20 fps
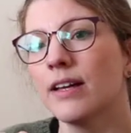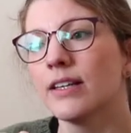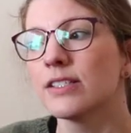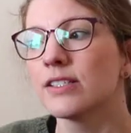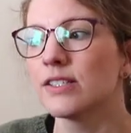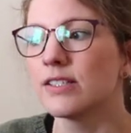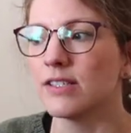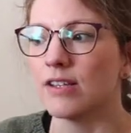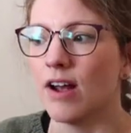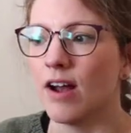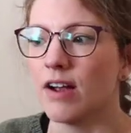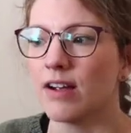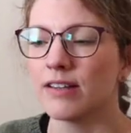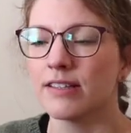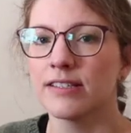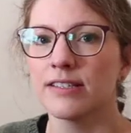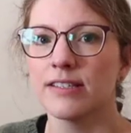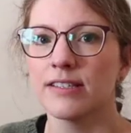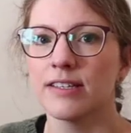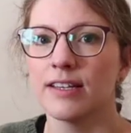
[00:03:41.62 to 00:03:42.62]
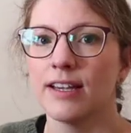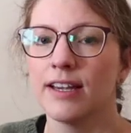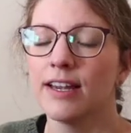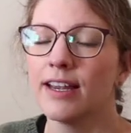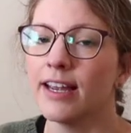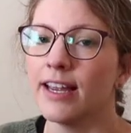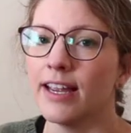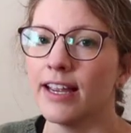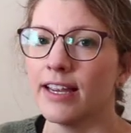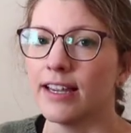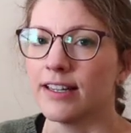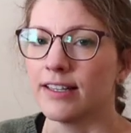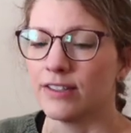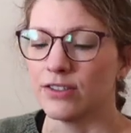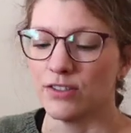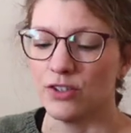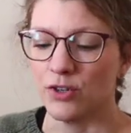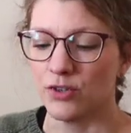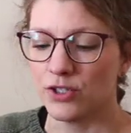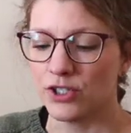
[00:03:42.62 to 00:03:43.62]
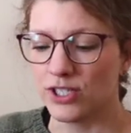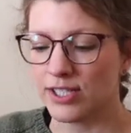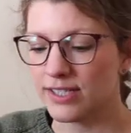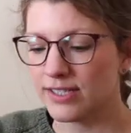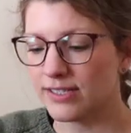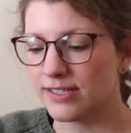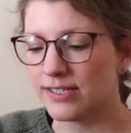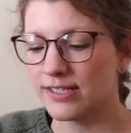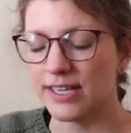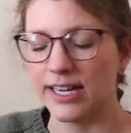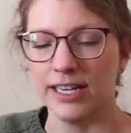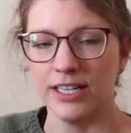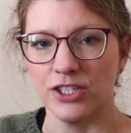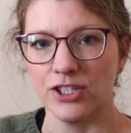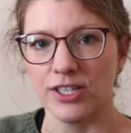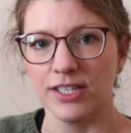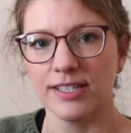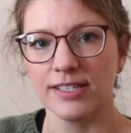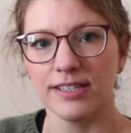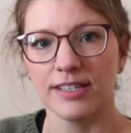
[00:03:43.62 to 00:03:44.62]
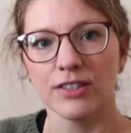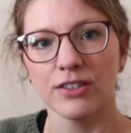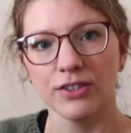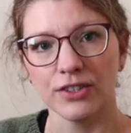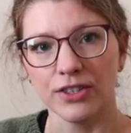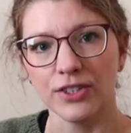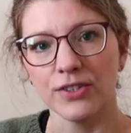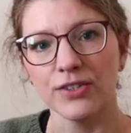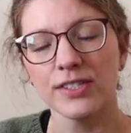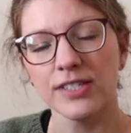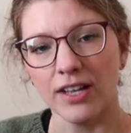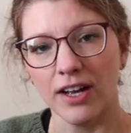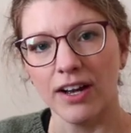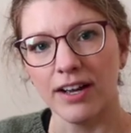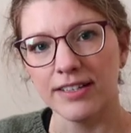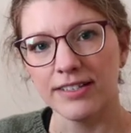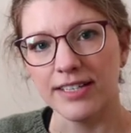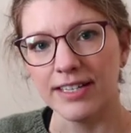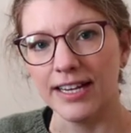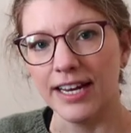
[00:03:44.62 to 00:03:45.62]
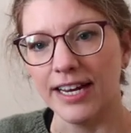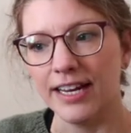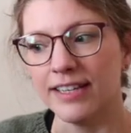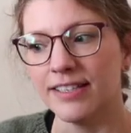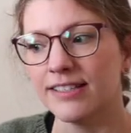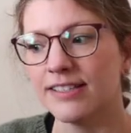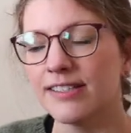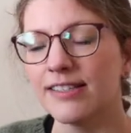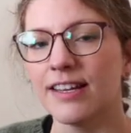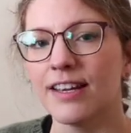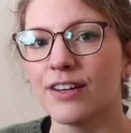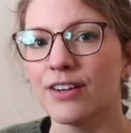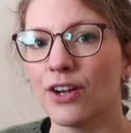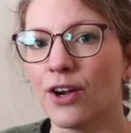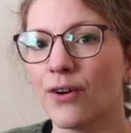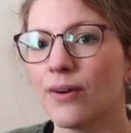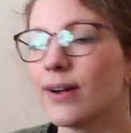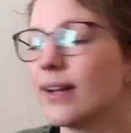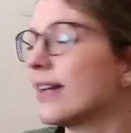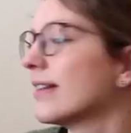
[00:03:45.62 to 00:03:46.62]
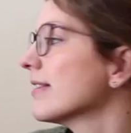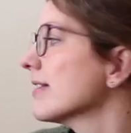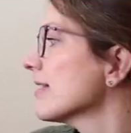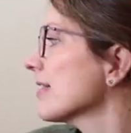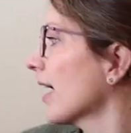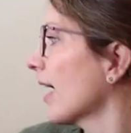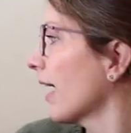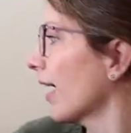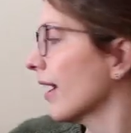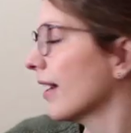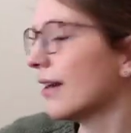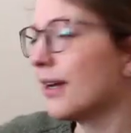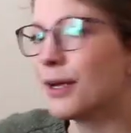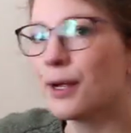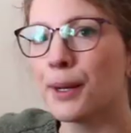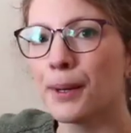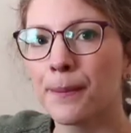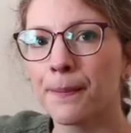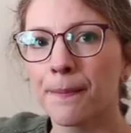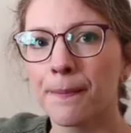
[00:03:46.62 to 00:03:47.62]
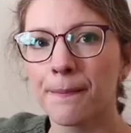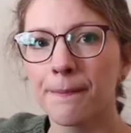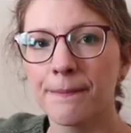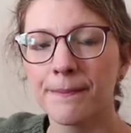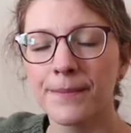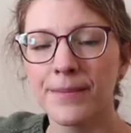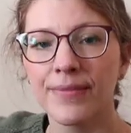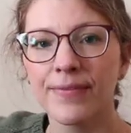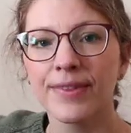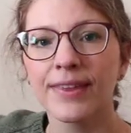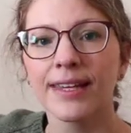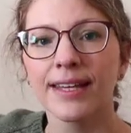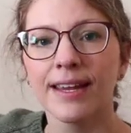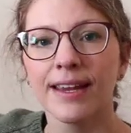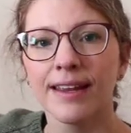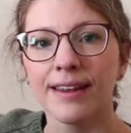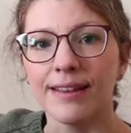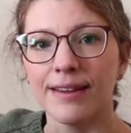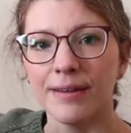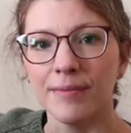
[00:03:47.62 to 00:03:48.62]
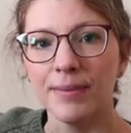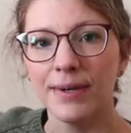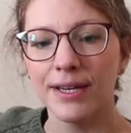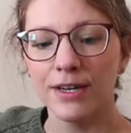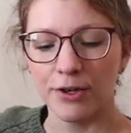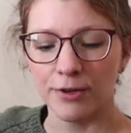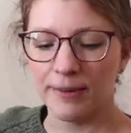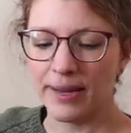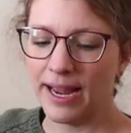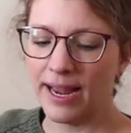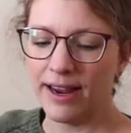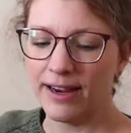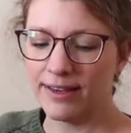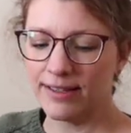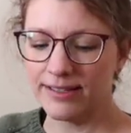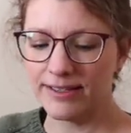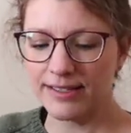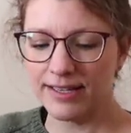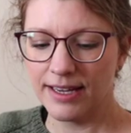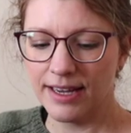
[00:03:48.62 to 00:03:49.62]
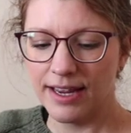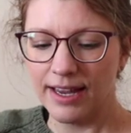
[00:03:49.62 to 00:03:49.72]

socks and notions and just little loose odds and ends that go inside the bigger bags.